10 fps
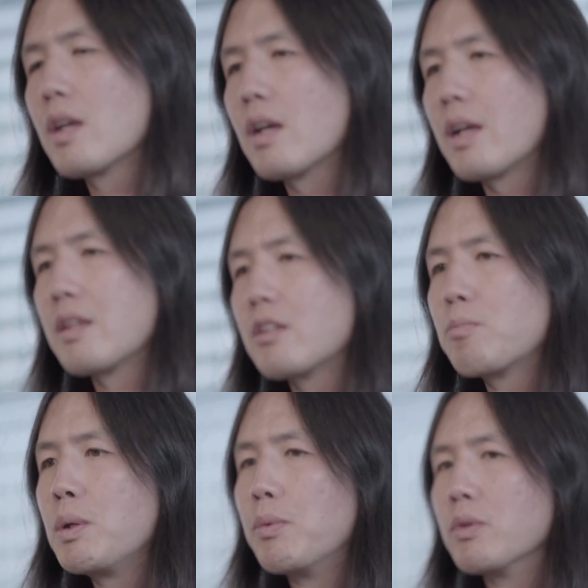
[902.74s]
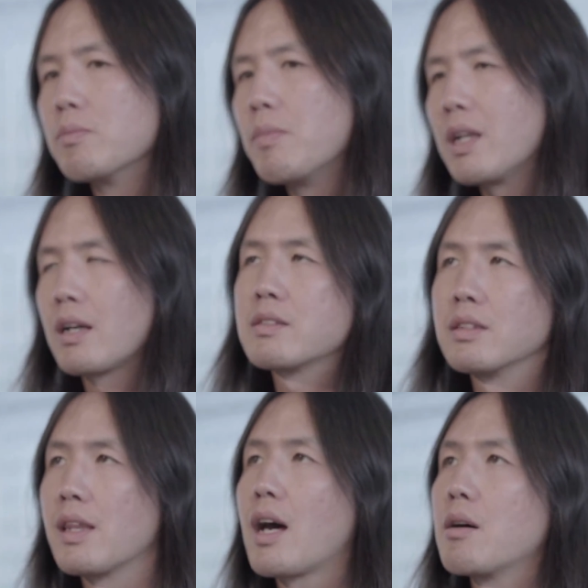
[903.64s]
I think people may not
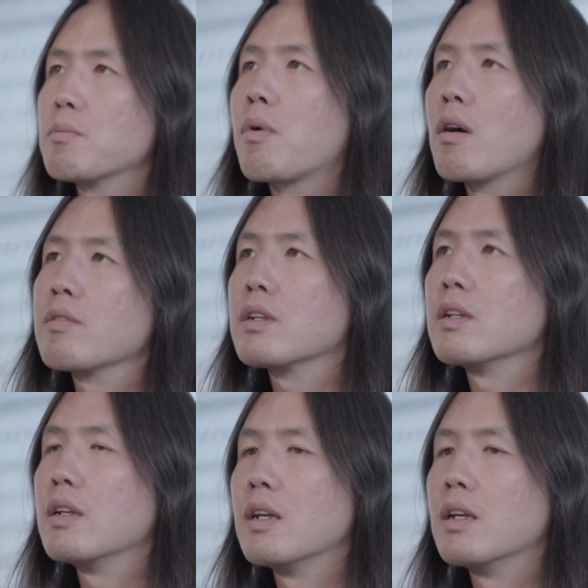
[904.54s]
see that part of it